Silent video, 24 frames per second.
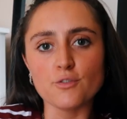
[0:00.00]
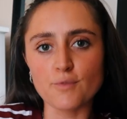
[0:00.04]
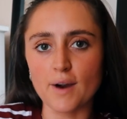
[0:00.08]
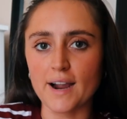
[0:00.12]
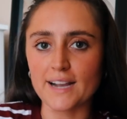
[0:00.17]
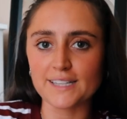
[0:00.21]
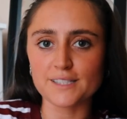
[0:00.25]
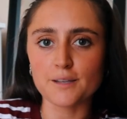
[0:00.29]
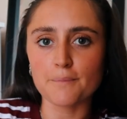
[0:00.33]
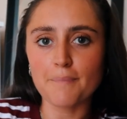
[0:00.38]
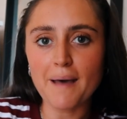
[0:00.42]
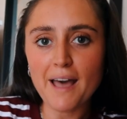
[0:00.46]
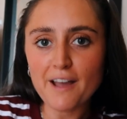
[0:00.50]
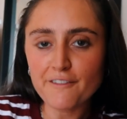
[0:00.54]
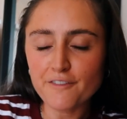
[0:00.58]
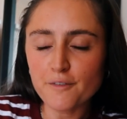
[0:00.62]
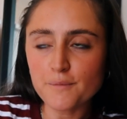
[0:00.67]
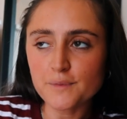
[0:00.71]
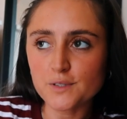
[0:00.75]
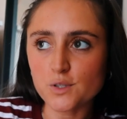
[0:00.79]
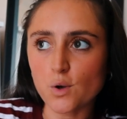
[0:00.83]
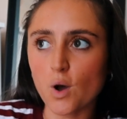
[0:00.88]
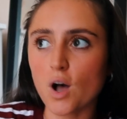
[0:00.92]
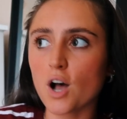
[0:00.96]
Right, so back
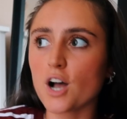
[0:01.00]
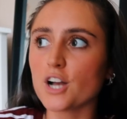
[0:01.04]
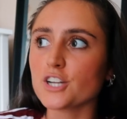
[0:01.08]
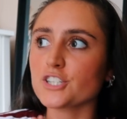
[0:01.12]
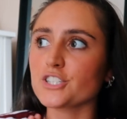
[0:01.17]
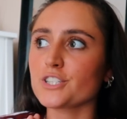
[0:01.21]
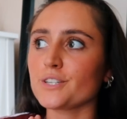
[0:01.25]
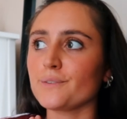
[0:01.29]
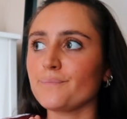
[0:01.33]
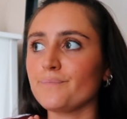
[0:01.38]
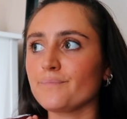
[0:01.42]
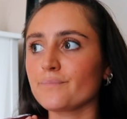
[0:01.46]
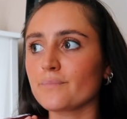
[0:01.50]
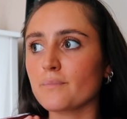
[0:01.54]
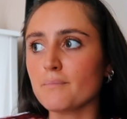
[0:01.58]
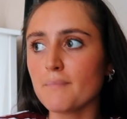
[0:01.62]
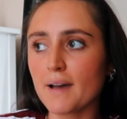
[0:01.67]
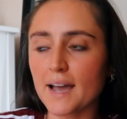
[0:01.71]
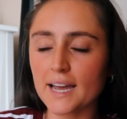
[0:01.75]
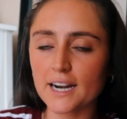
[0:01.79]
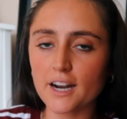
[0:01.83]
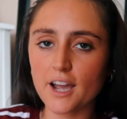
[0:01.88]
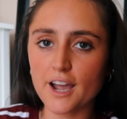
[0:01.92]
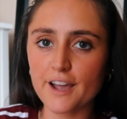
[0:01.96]
from squash.
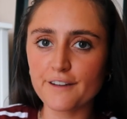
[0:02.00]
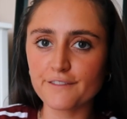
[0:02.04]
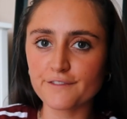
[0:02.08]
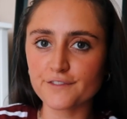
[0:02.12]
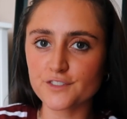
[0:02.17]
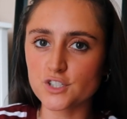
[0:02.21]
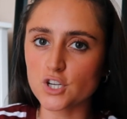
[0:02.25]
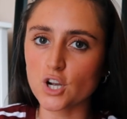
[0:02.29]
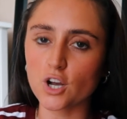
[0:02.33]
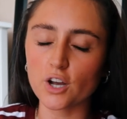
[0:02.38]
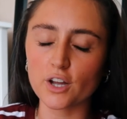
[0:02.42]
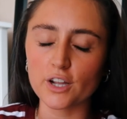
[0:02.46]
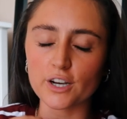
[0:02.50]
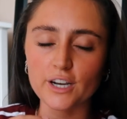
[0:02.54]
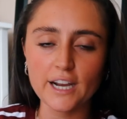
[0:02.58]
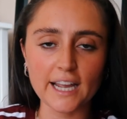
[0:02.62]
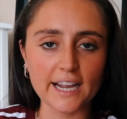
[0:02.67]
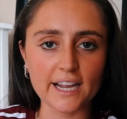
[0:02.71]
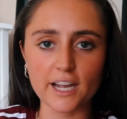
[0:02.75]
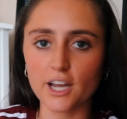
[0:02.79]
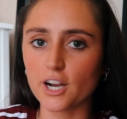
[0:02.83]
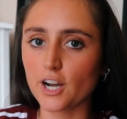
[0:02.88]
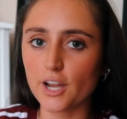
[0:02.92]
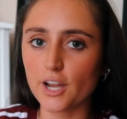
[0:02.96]
Matt and I have shot
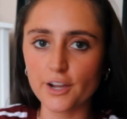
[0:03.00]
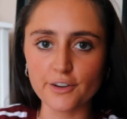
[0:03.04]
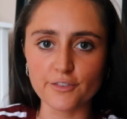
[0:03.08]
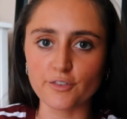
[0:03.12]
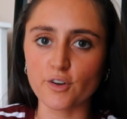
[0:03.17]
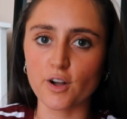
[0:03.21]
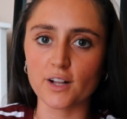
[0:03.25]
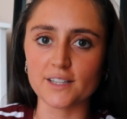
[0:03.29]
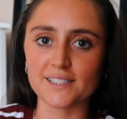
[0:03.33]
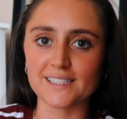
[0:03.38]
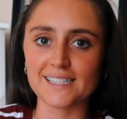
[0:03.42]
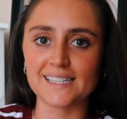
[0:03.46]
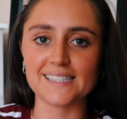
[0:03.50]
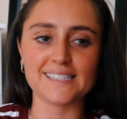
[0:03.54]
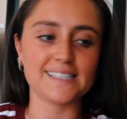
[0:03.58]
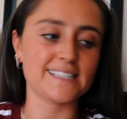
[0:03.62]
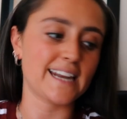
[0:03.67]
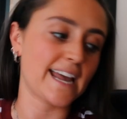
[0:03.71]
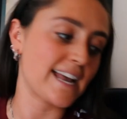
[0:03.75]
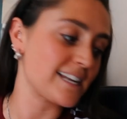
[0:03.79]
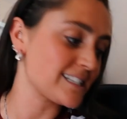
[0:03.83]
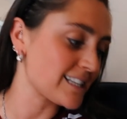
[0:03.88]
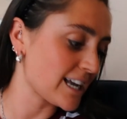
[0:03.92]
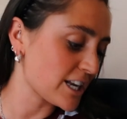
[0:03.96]
like a load of content
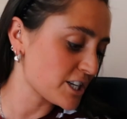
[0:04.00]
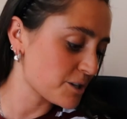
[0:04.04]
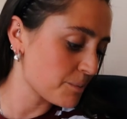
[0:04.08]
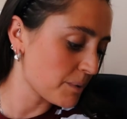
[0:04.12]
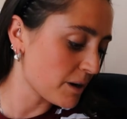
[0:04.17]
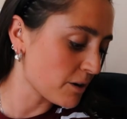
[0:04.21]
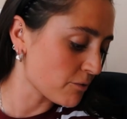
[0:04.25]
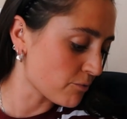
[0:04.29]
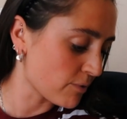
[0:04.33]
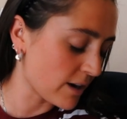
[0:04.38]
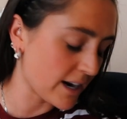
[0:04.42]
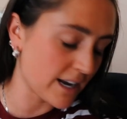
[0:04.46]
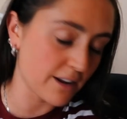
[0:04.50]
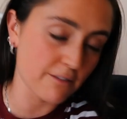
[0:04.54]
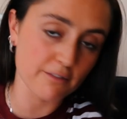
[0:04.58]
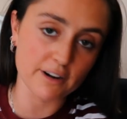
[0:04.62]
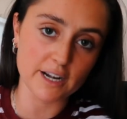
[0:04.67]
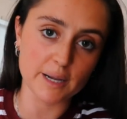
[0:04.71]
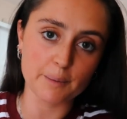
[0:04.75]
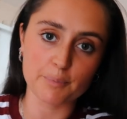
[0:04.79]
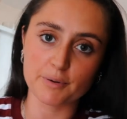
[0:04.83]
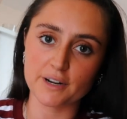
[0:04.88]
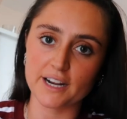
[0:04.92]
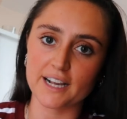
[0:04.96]
today. It's actually been a really,
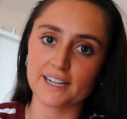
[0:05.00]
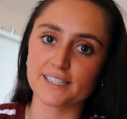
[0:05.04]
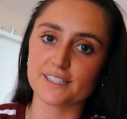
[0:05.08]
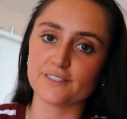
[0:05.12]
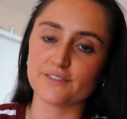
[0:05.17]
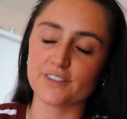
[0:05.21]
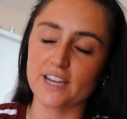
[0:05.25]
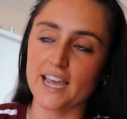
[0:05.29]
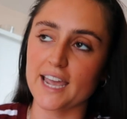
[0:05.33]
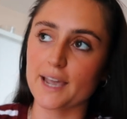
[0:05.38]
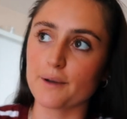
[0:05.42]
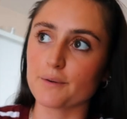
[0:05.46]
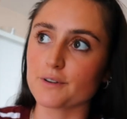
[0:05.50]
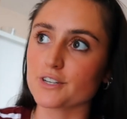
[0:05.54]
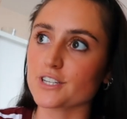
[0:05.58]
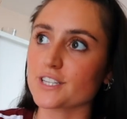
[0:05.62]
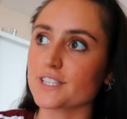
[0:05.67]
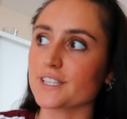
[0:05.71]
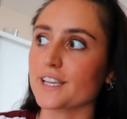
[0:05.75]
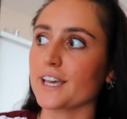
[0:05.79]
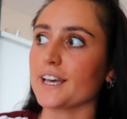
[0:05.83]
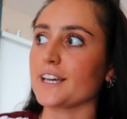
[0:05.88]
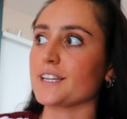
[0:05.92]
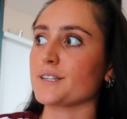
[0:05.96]
really productive day, which
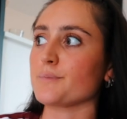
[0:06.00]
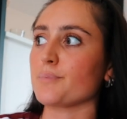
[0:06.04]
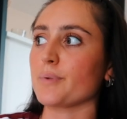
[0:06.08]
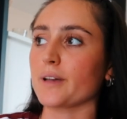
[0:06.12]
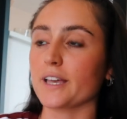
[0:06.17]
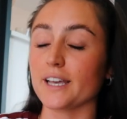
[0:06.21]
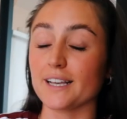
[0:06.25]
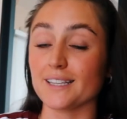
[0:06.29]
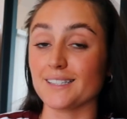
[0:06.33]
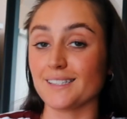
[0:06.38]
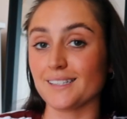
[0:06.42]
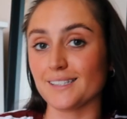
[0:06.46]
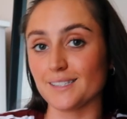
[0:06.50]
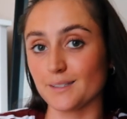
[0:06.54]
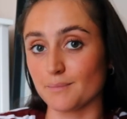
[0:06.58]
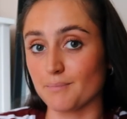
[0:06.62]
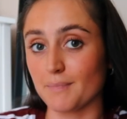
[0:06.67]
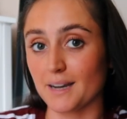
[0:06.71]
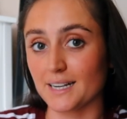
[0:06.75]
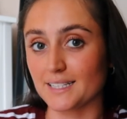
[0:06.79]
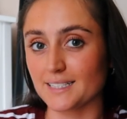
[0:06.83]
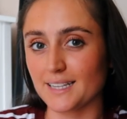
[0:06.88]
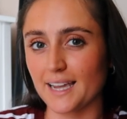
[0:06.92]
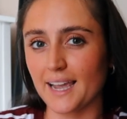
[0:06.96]
is good because it's a
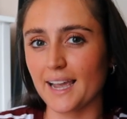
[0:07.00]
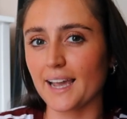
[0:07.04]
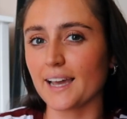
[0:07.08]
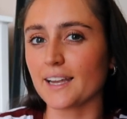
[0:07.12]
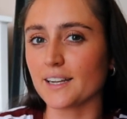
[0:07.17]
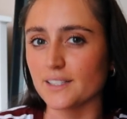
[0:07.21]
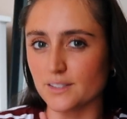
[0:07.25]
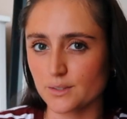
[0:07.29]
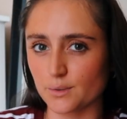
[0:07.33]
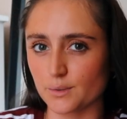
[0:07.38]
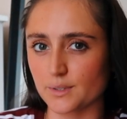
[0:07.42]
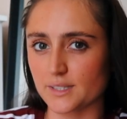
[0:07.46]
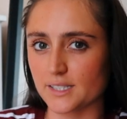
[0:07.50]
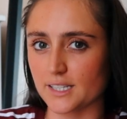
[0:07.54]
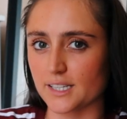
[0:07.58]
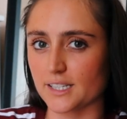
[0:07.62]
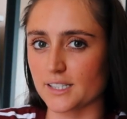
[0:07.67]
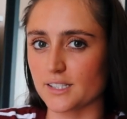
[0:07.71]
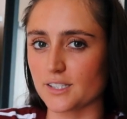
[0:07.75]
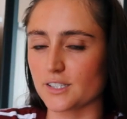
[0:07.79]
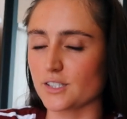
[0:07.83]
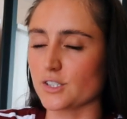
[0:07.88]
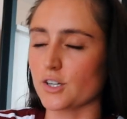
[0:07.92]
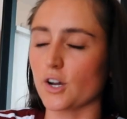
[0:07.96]
Monday and it's always
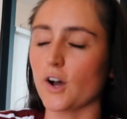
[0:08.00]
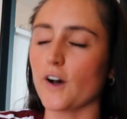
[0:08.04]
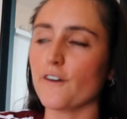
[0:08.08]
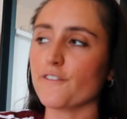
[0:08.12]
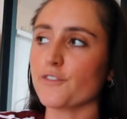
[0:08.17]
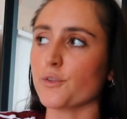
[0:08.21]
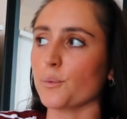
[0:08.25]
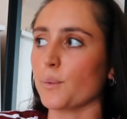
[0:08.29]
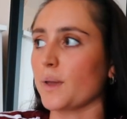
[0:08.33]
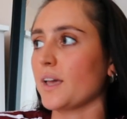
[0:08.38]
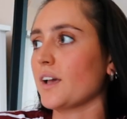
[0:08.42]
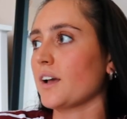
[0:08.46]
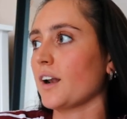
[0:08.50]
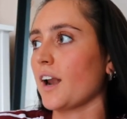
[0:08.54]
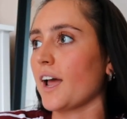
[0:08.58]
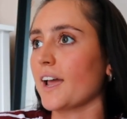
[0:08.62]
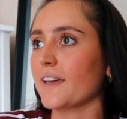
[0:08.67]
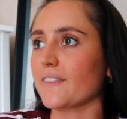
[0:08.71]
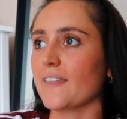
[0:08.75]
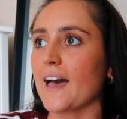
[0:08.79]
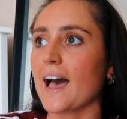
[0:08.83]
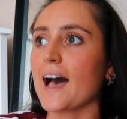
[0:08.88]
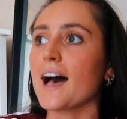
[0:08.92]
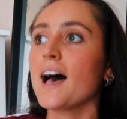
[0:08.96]
good to start off the week
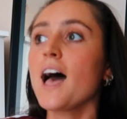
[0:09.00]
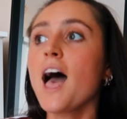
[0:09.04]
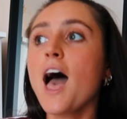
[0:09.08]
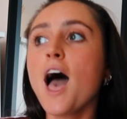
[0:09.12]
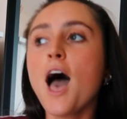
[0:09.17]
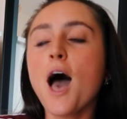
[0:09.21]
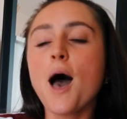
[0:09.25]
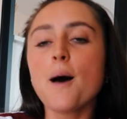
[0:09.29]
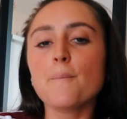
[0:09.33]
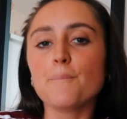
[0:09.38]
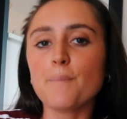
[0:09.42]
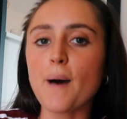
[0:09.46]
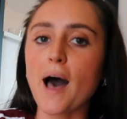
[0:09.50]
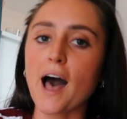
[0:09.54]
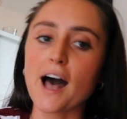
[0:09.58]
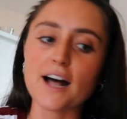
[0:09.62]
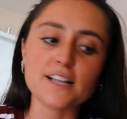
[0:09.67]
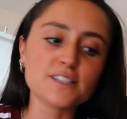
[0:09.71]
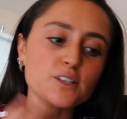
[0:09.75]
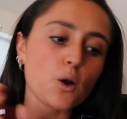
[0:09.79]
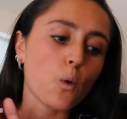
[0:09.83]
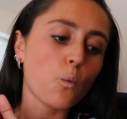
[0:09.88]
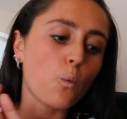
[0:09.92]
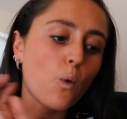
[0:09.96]
like that.
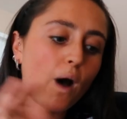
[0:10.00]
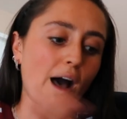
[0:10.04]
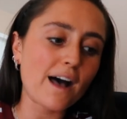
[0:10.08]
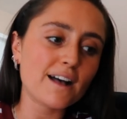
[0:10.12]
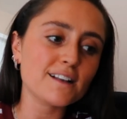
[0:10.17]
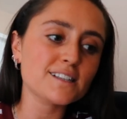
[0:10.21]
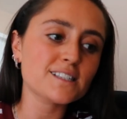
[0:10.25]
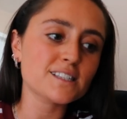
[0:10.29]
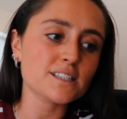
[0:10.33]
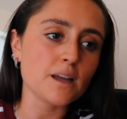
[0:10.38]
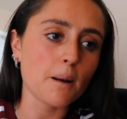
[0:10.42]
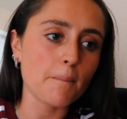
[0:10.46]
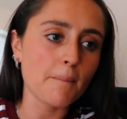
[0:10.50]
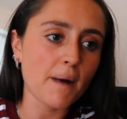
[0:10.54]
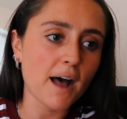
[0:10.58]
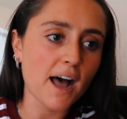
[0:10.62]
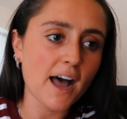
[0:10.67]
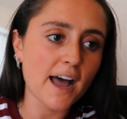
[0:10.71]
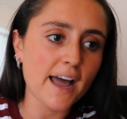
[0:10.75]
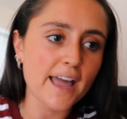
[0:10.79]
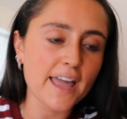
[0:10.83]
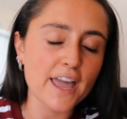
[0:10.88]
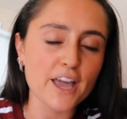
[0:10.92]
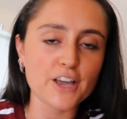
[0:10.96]
But whilst
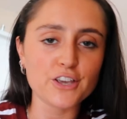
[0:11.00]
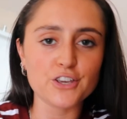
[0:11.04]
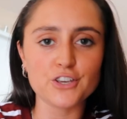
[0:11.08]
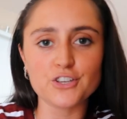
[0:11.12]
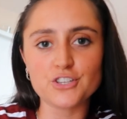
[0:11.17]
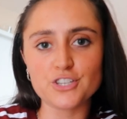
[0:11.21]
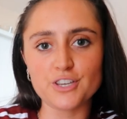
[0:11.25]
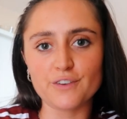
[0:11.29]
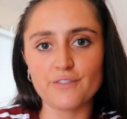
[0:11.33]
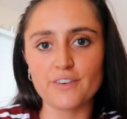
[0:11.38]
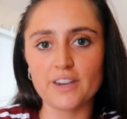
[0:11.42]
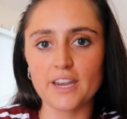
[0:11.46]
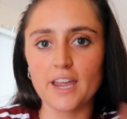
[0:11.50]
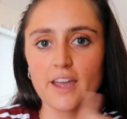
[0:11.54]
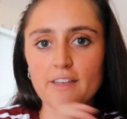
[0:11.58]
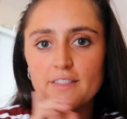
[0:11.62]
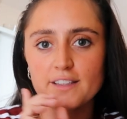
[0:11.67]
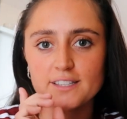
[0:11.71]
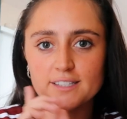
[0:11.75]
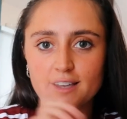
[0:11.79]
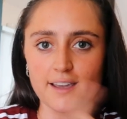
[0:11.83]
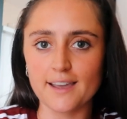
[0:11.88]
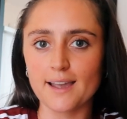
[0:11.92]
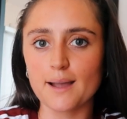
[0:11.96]
my YouTube video
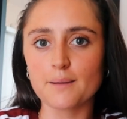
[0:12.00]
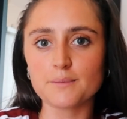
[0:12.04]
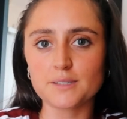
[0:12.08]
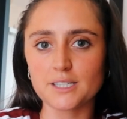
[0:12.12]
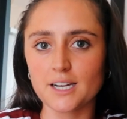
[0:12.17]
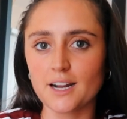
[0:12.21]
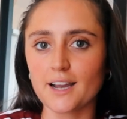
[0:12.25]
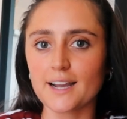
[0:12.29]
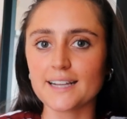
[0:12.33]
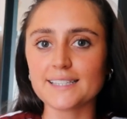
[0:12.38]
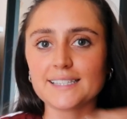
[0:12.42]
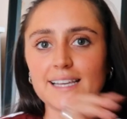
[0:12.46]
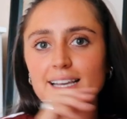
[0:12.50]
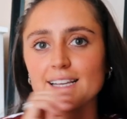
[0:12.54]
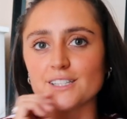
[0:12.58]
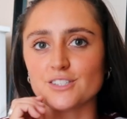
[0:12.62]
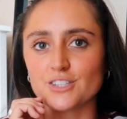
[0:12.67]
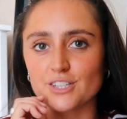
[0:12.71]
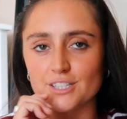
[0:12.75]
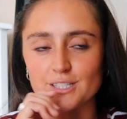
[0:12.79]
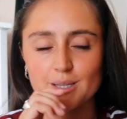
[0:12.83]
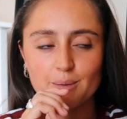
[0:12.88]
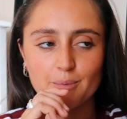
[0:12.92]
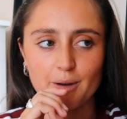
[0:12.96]
that's going up tonight is
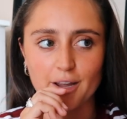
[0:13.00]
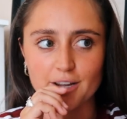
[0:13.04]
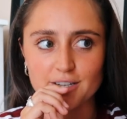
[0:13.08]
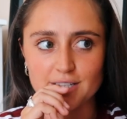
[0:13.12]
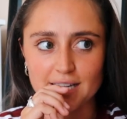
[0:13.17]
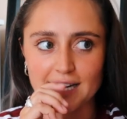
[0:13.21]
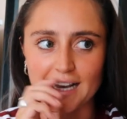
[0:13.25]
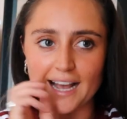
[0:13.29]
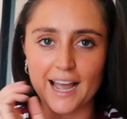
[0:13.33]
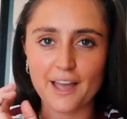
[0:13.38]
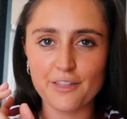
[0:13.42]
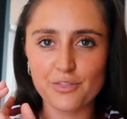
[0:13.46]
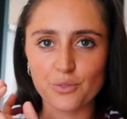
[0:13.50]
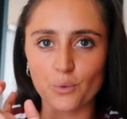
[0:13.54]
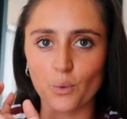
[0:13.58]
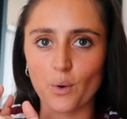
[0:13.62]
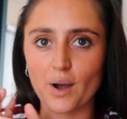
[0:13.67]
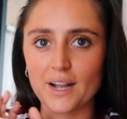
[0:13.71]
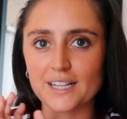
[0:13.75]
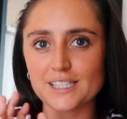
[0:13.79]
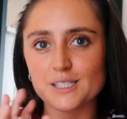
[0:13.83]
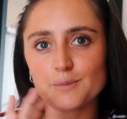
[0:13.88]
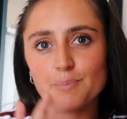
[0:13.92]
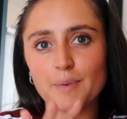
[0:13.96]
just uploading, I thought
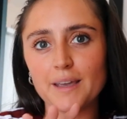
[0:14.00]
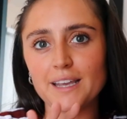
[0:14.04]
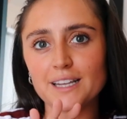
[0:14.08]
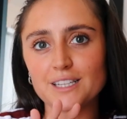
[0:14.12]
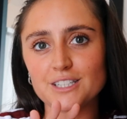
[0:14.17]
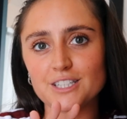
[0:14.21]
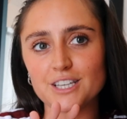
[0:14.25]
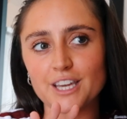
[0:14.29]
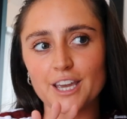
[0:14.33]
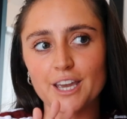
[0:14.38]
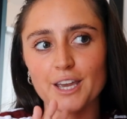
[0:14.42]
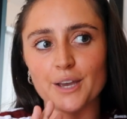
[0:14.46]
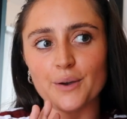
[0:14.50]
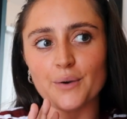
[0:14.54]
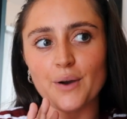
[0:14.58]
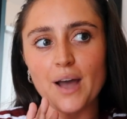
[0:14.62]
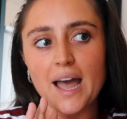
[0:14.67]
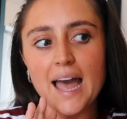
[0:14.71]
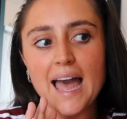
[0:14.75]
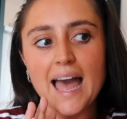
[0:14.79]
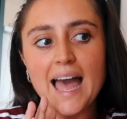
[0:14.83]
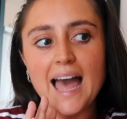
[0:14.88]
I'd speak to you